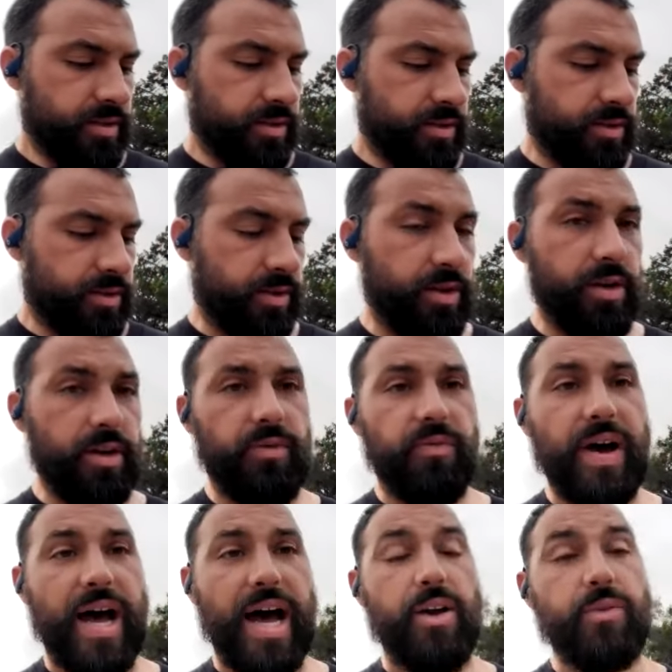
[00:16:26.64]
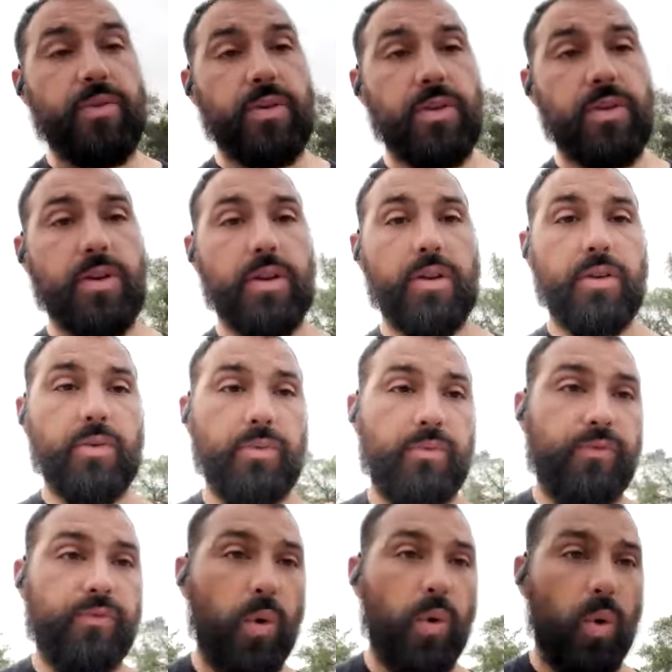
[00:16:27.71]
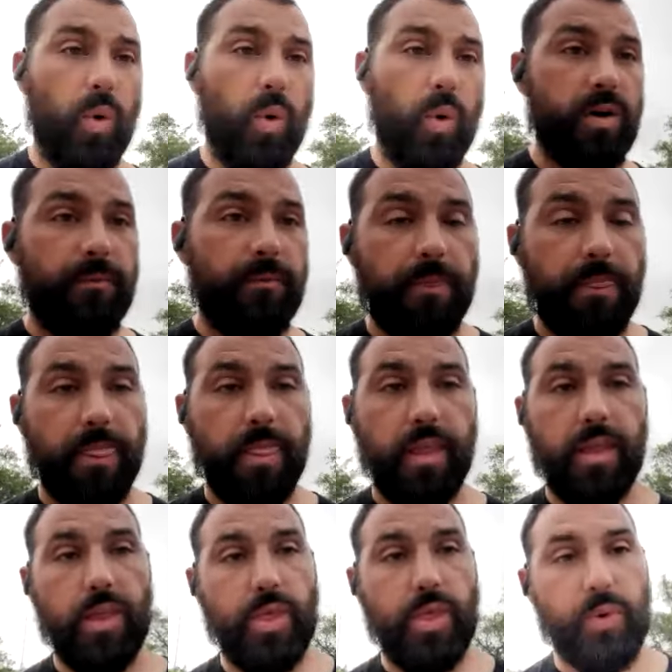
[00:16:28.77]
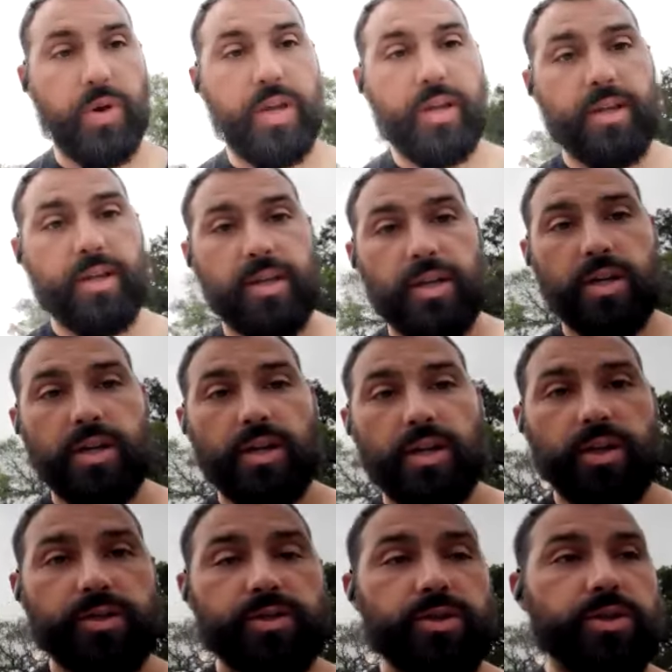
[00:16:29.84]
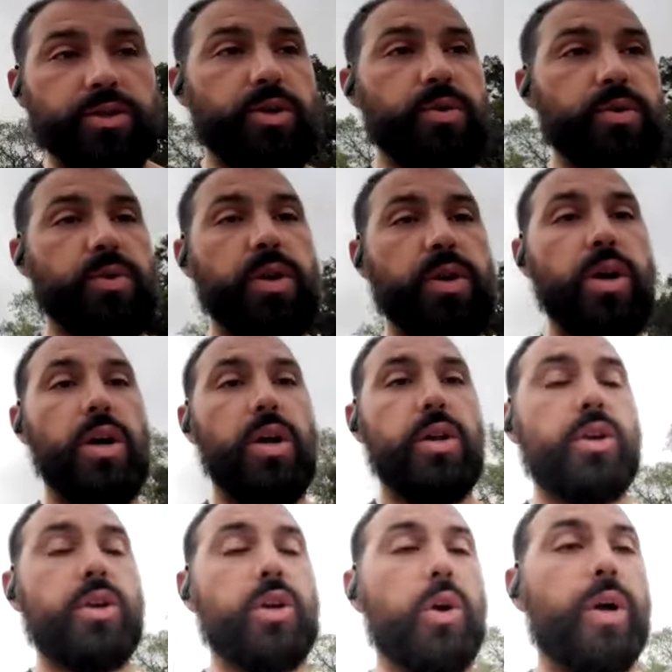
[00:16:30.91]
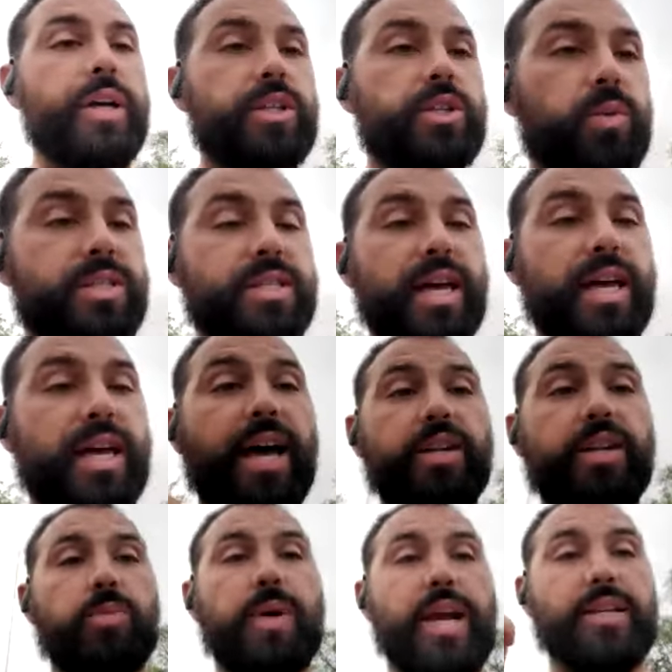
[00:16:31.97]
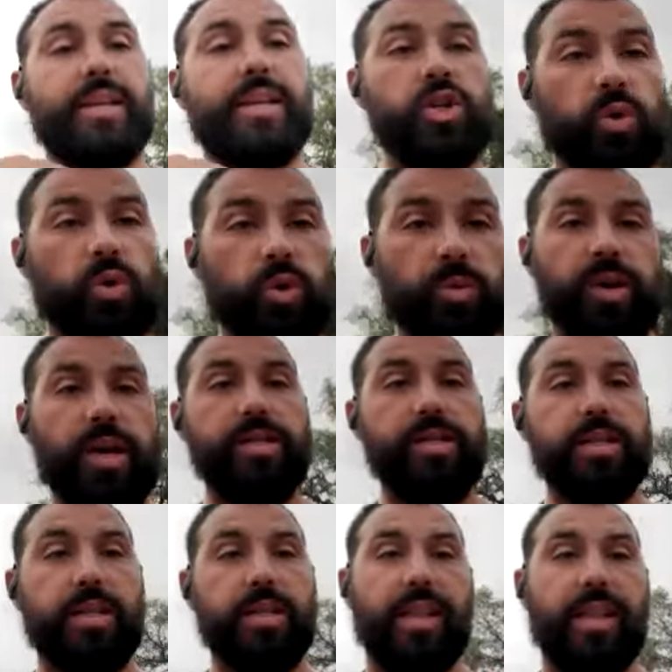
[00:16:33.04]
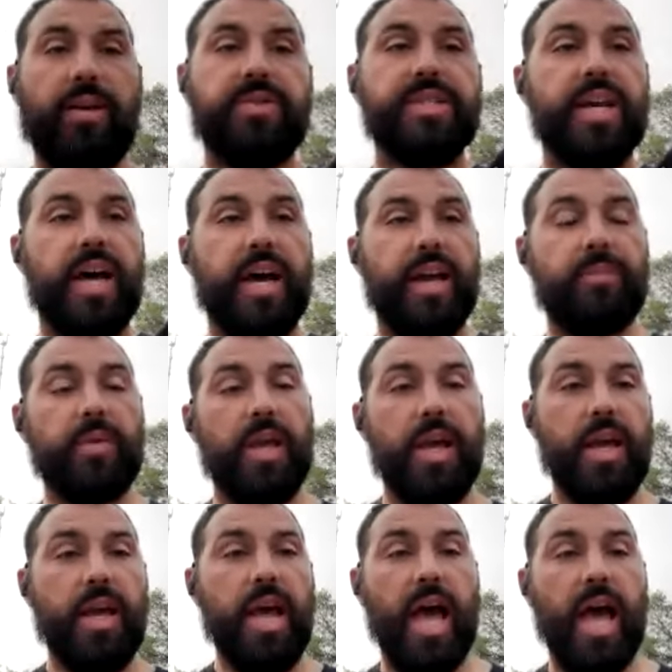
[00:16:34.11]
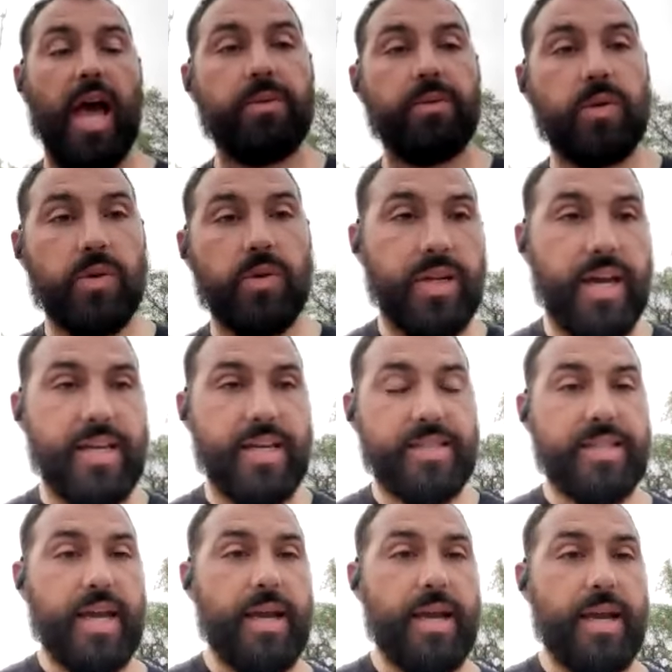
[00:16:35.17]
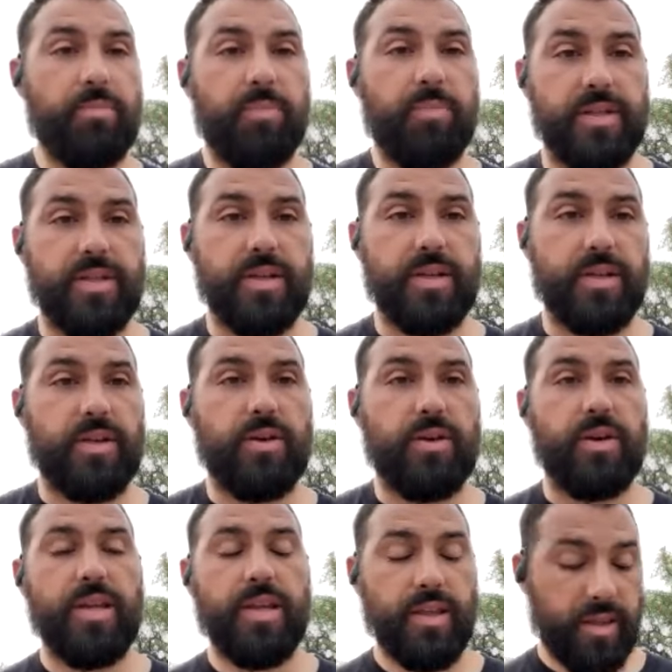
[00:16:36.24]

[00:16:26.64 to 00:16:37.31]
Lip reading: Good. 5, 4, 3, 2. Go ahead, switch sides. You're back to that shoulder press. Left side. Abs are in nice and tight. Butt's tucked underneath.